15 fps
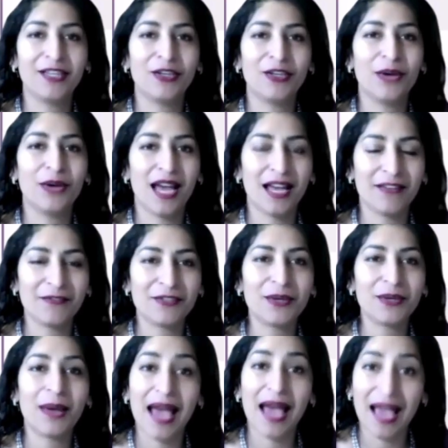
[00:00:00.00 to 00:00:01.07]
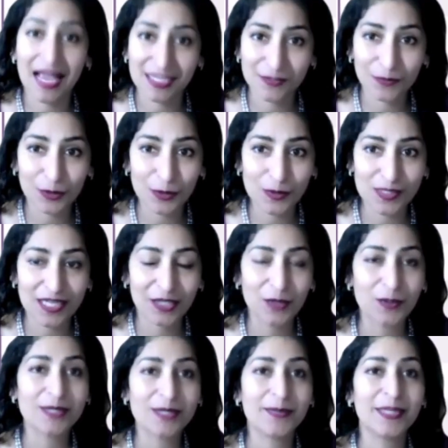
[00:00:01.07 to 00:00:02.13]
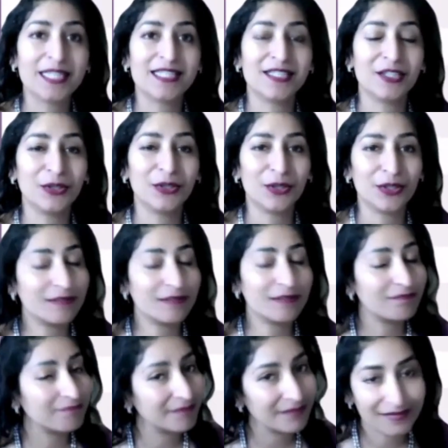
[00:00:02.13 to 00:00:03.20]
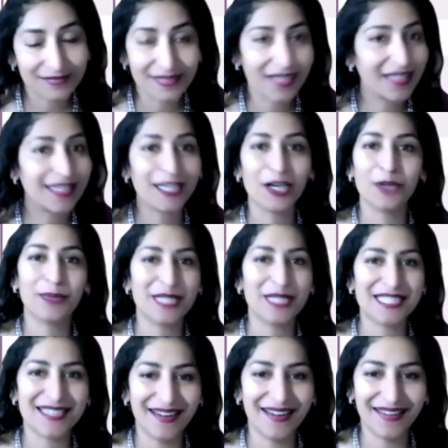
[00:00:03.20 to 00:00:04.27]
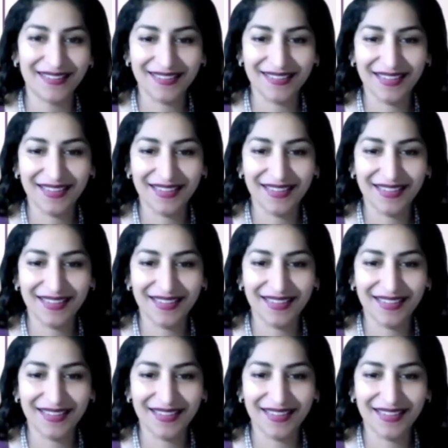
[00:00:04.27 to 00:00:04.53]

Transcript: and you have to ask for those endorsements, and you cannot be shy.